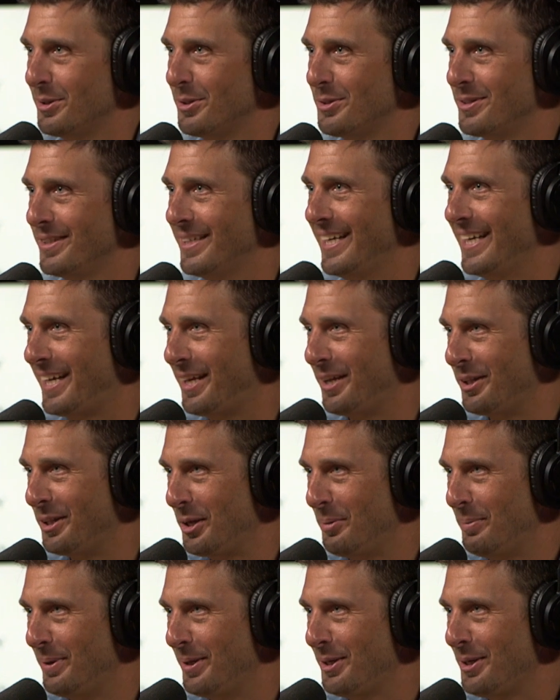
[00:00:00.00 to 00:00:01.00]
So it's like a
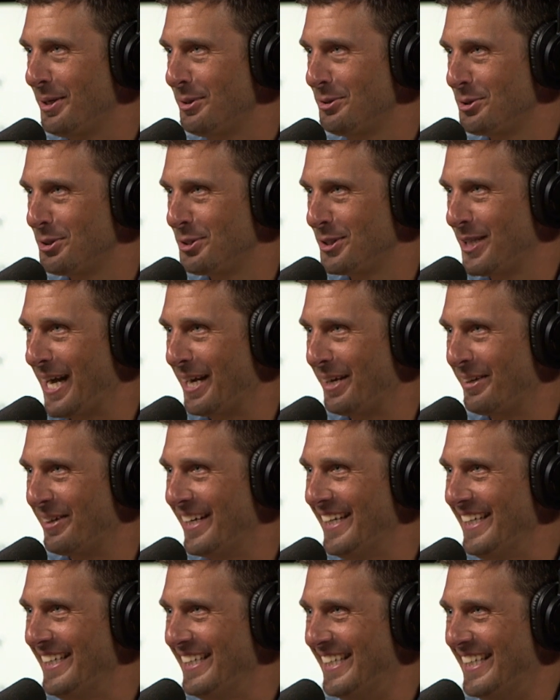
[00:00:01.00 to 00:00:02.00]
little bit of culture shock, right?